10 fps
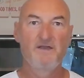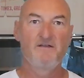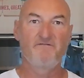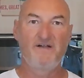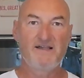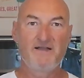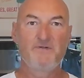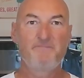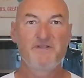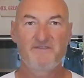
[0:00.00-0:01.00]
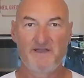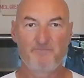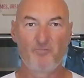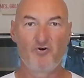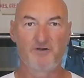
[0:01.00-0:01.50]
Welcome at Pizza
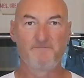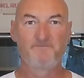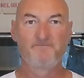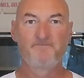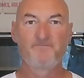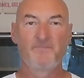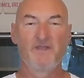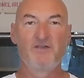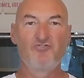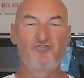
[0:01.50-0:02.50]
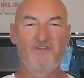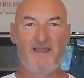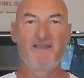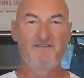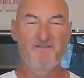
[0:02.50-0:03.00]
and More.
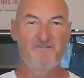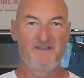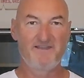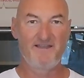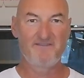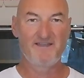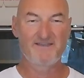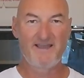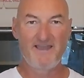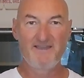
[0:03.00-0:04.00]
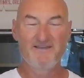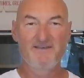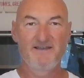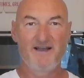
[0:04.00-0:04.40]
Today is a fantastic day.